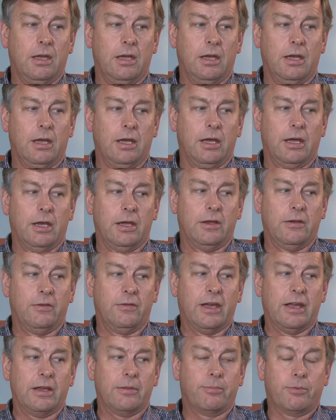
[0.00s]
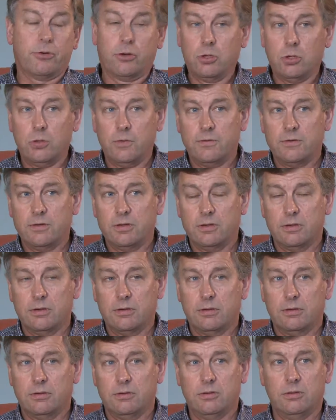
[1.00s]
And that proved
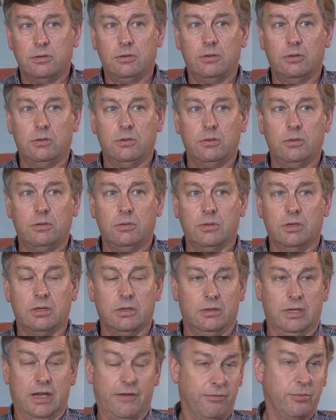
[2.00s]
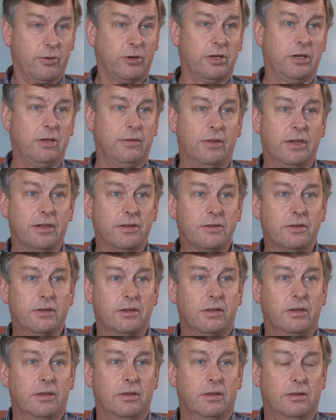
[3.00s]
to everybody that
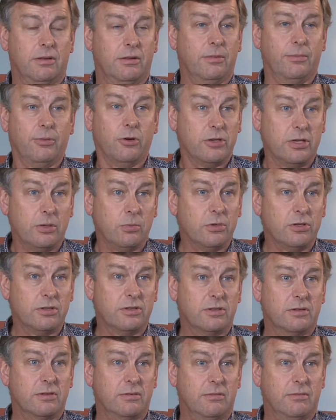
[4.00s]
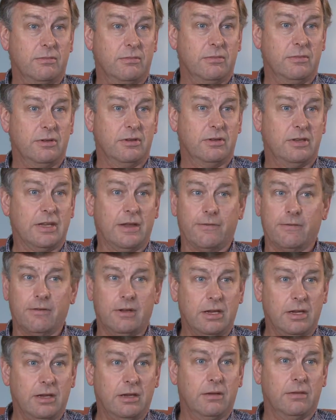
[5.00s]
the body was
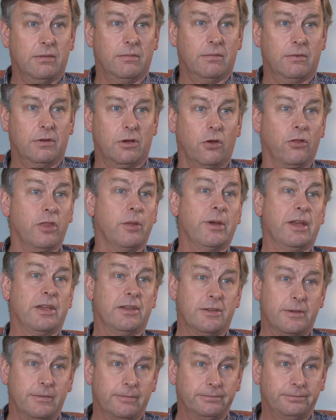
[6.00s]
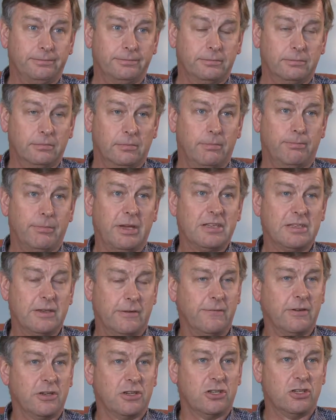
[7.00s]
definitely on the mend. Basic
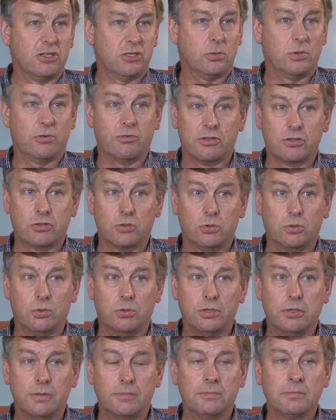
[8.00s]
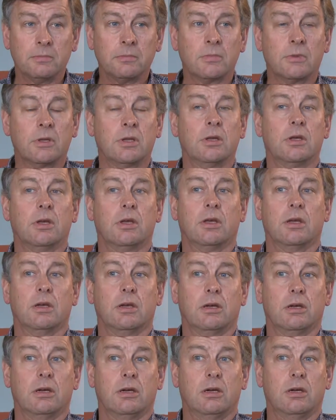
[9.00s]
functions were restored.
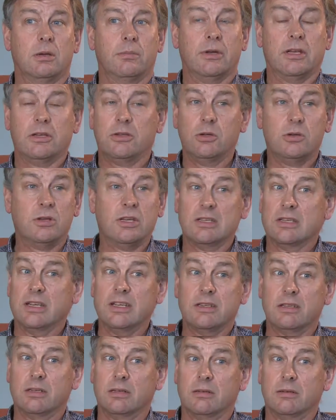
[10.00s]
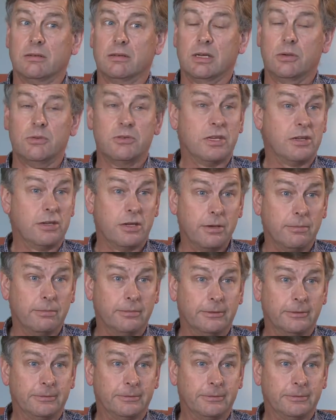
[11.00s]
And 2 days later, I was sent home.